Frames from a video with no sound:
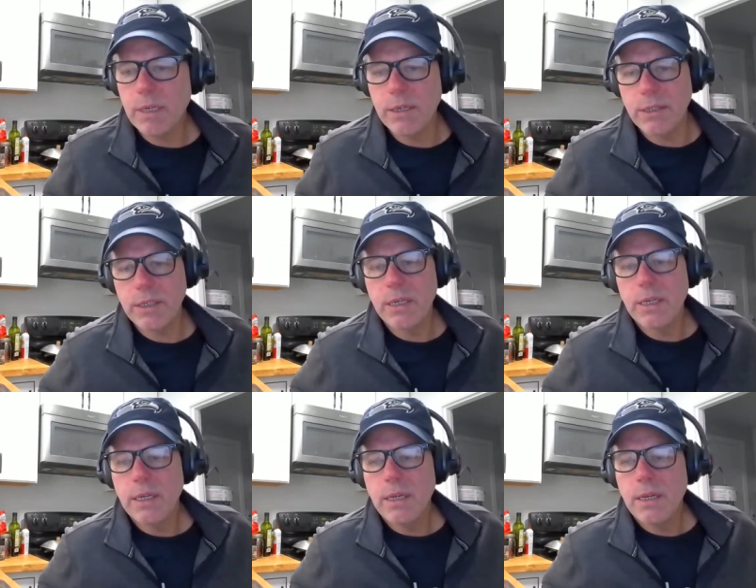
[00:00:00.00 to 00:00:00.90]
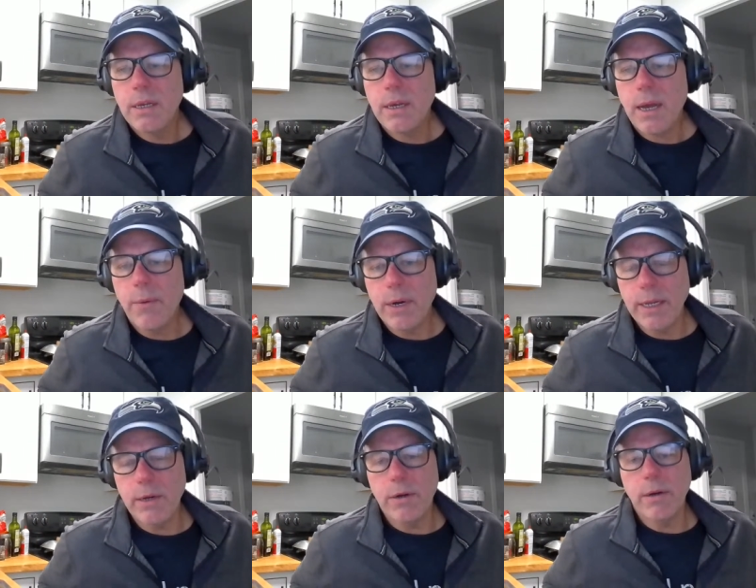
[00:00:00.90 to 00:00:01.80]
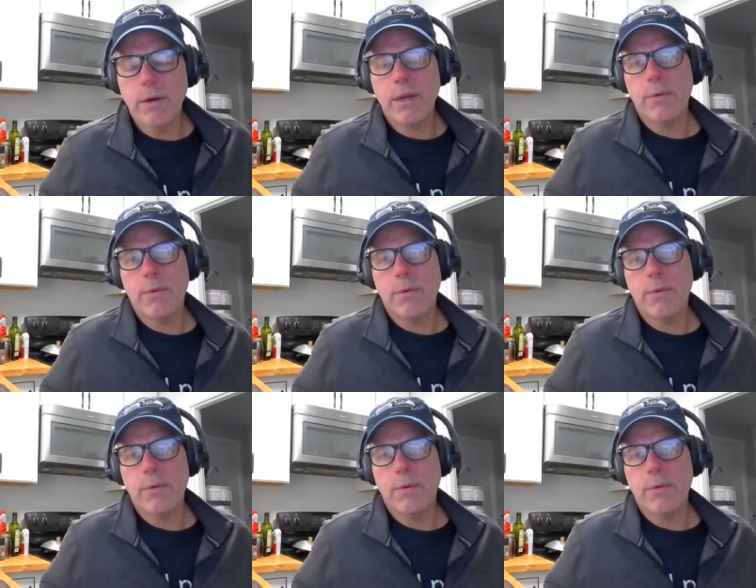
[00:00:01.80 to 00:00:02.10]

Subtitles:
because I want to hear